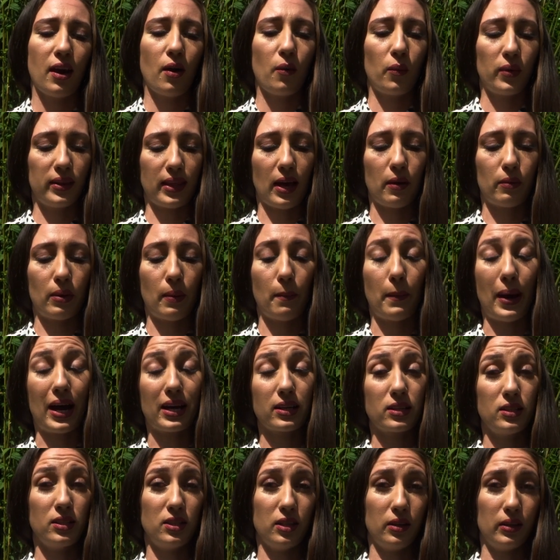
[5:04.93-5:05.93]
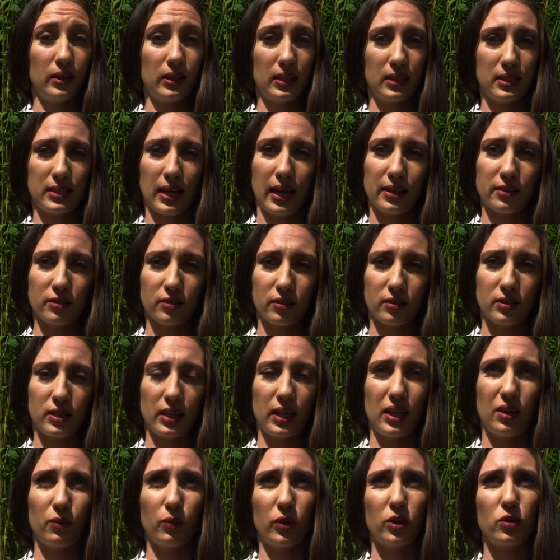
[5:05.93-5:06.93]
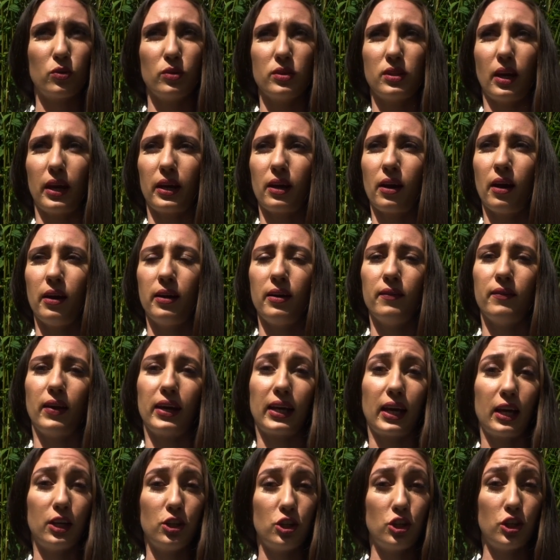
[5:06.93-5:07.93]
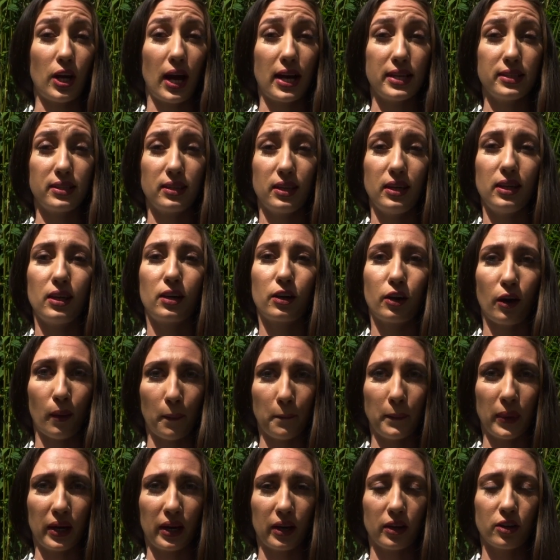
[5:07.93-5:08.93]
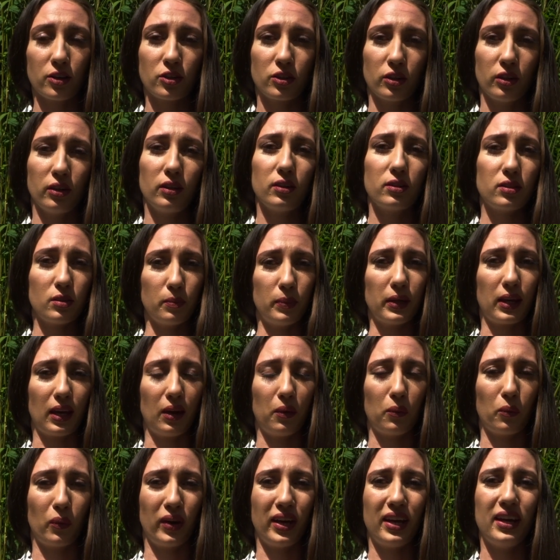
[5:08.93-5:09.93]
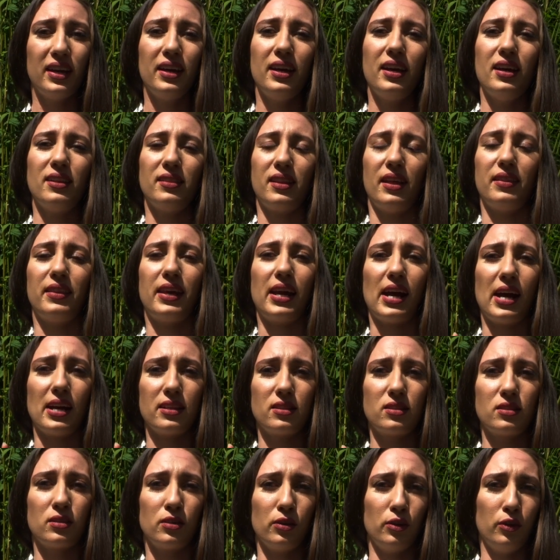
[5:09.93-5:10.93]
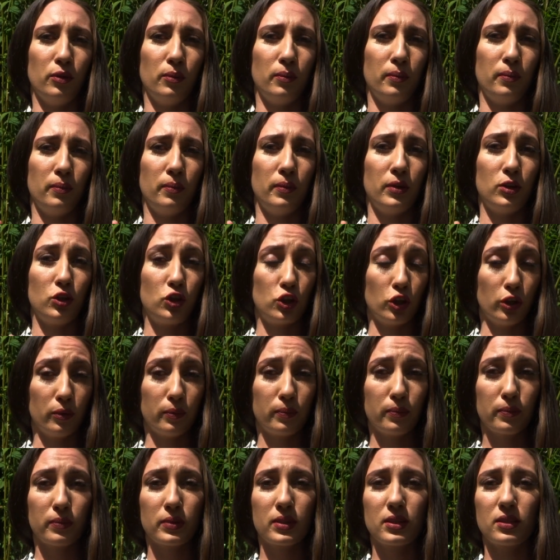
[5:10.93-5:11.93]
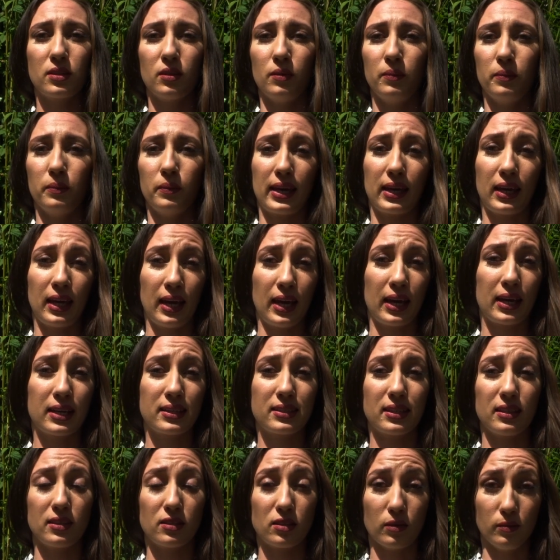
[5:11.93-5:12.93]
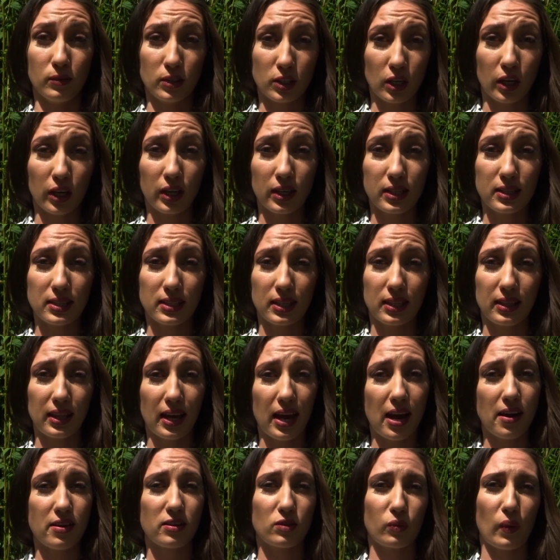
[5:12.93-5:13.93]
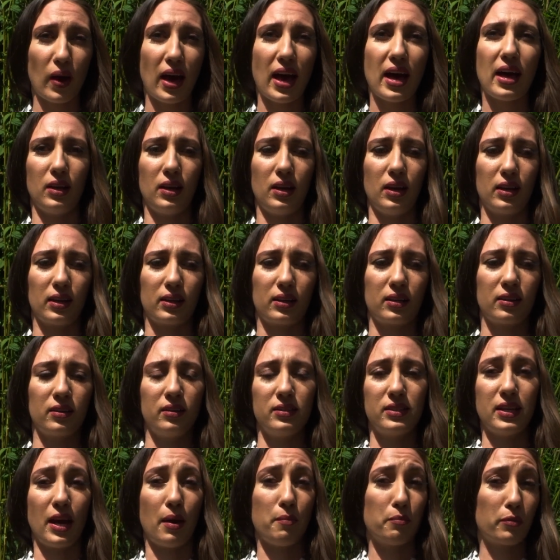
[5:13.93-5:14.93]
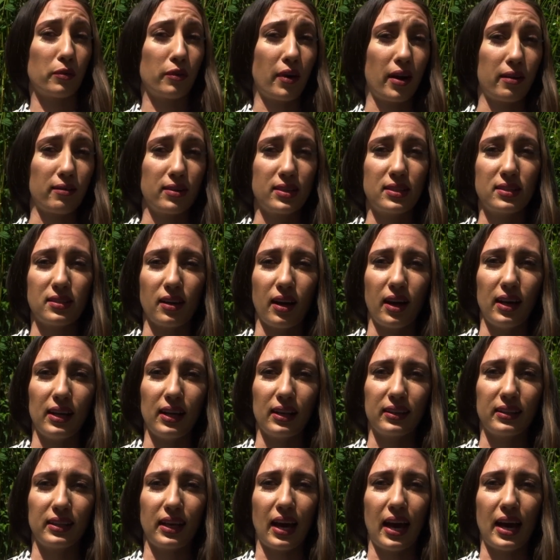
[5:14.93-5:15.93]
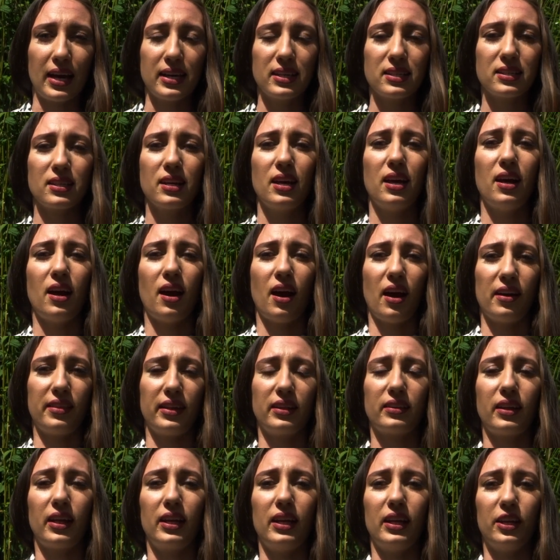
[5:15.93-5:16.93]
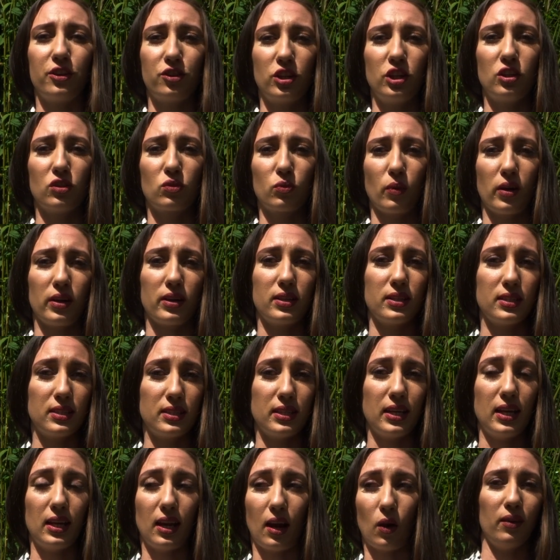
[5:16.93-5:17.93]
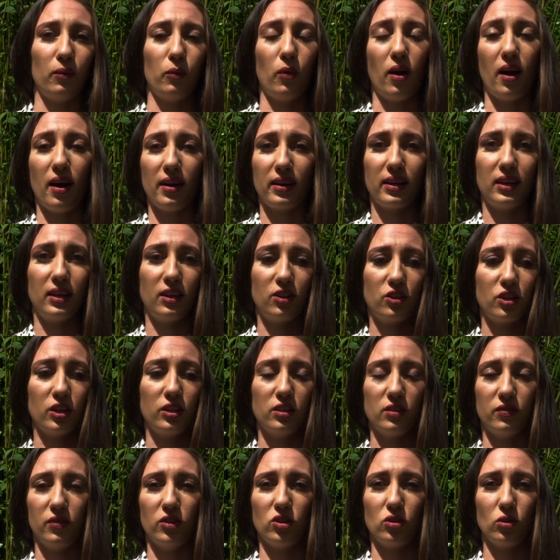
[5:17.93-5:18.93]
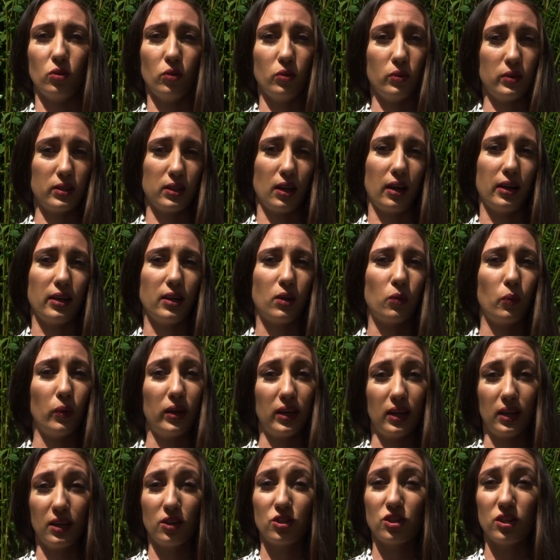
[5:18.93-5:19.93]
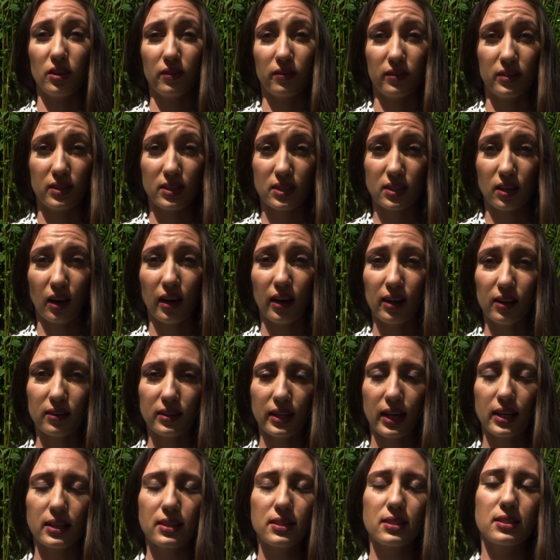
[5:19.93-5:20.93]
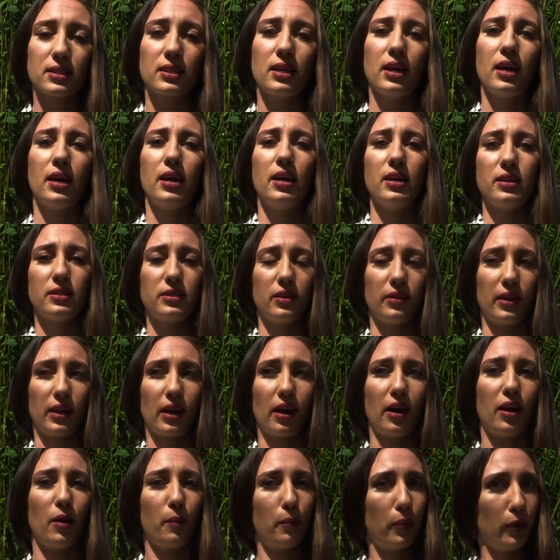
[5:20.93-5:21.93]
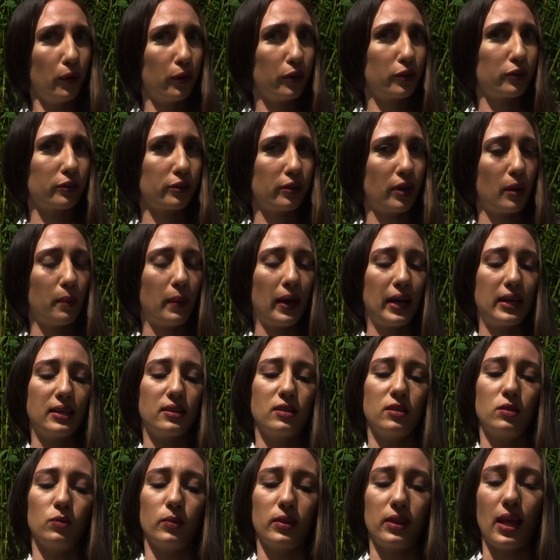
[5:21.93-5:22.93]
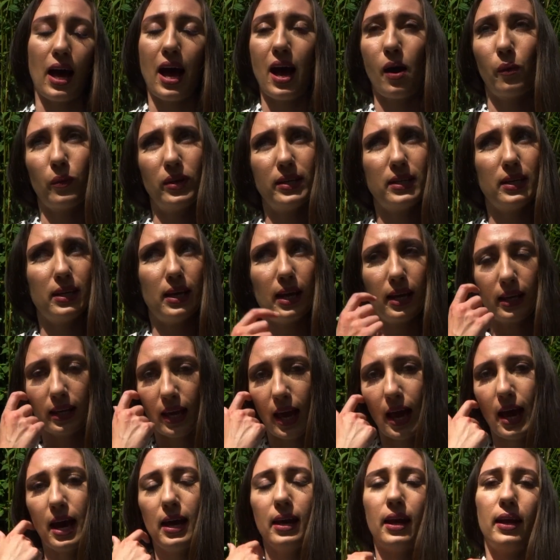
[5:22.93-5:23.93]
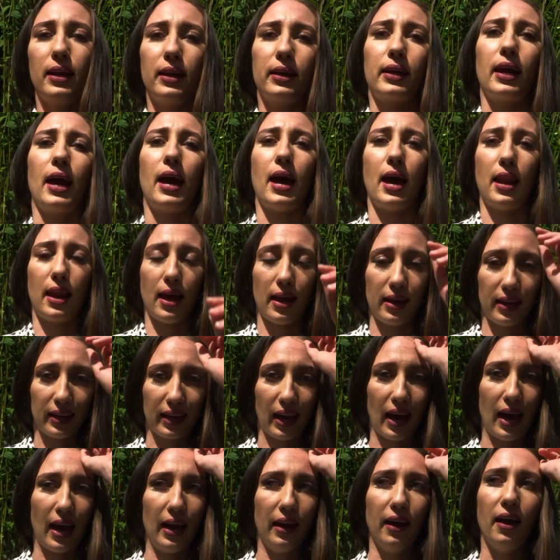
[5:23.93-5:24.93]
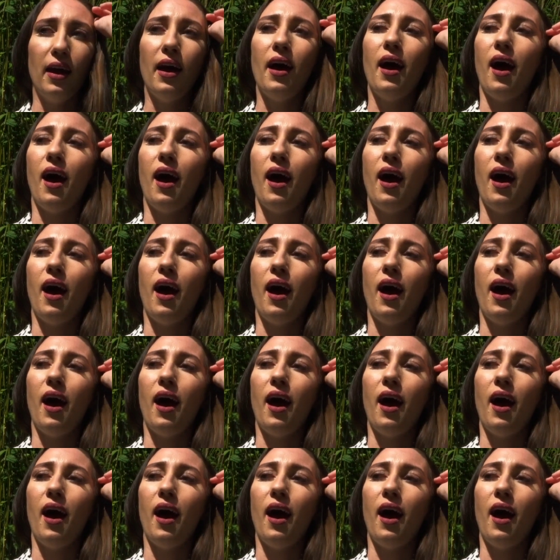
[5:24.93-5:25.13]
We then went back to doing the dance routine, which was like kind of like a jazzy commercial to begin with. Then they had some jumps, some kicks and some turns in there as well, a contemporary style at the end. I think they literally just wanted to see like what each individual was like with each different style of dance, so they kind of put us through our paces with that. We did it again and again and again.